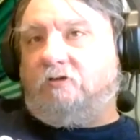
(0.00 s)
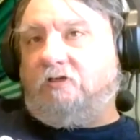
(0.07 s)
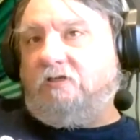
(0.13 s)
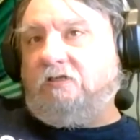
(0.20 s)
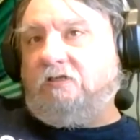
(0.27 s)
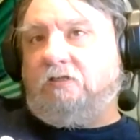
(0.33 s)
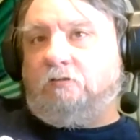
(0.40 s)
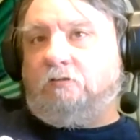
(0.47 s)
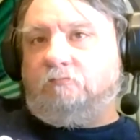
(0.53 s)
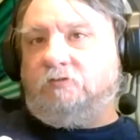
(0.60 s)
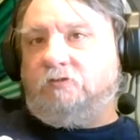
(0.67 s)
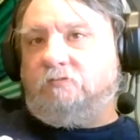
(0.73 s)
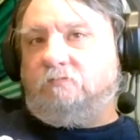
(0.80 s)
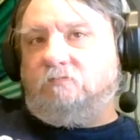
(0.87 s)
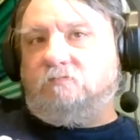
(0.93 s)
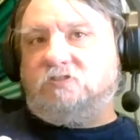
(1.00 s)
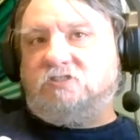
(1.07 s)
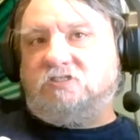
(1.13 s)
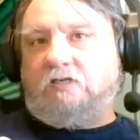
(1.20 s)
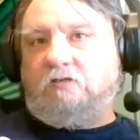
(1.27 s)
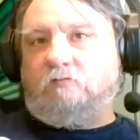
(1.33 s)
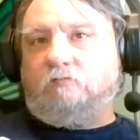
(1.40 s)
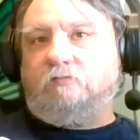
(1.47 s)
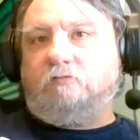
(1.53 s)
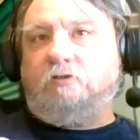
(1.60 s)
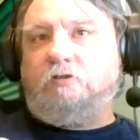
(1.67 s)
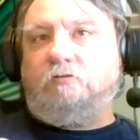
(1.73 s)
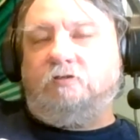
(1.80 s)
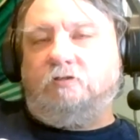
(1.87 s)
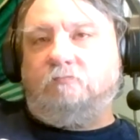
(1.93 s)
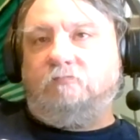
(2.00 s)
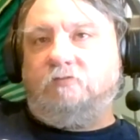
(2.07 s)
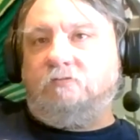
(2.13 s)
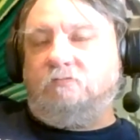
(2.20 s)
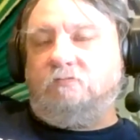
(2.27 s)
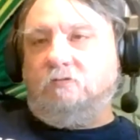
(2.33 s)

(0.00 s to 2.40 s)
and then it would cycle through, and it would